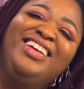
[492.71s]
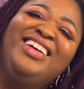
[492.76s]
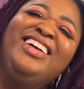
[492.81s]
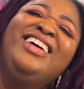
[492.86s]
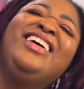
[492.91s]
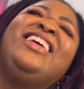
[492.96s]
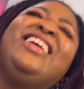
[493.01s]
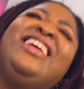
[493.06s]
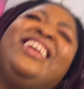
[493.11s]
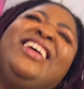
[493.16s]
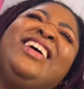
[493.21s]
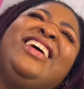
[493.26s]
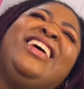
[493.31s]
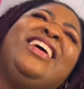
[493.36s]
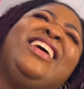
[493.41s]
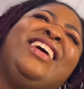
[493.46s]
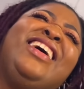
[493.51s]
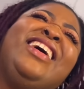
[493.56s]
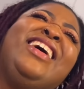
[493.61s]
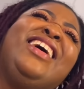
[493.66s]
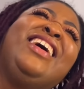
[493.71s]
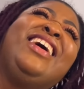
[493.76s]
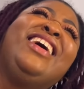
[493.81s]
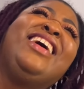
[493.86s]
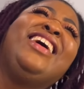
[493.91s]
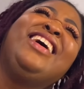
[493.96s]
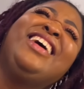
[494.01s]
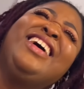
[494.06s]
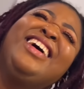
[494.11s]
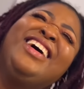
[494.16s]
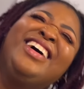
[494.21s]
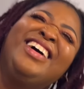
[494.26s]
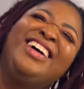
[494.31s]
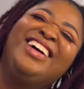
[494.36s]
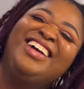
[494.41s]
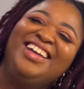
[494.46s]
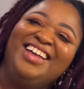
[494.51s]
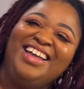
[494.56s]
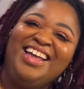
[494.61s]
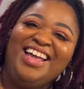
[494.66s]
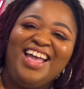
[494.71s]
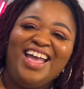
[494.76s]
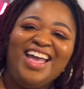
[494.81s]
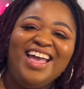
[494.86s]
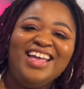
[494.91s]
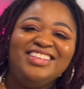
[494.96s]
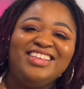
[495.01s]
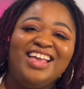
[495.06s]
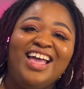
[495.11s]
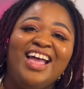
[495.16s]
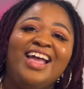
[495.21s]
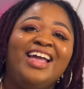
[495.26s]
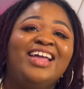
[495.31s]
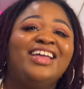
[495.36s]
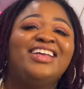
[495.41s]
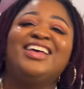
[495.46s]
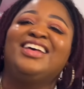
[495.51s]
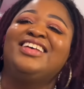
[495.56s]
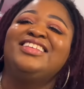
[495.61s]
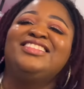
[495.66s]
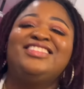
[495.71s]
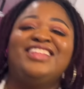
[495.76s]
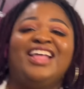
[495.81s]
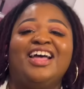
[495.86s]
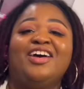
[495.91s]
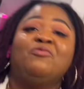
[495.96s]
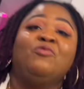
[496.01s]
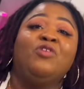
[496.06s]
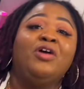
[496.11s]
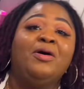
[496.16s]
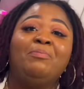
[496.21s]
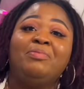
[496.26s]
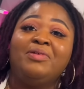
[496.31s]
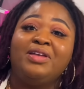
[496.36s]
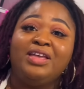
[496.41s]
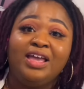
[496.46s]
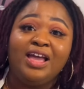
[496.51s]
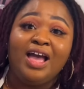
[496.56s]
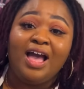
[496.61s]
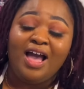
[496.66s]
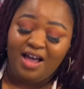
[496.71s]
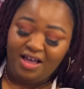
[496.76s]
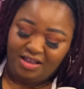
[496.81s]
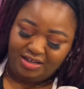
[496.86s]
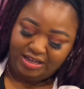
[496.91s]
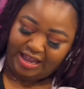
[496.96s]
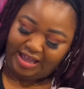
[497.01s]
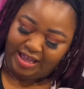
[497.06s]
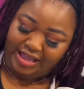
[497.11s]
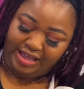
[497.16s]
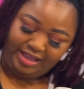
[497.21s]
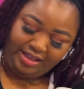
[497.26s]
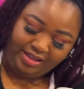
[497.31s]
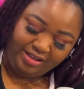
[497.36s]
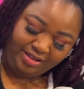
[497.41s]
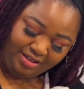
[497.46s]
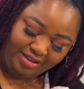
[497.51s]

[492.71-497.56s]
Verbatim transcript: yeah. Okay. Hey, Dad, cause we'll be here all day.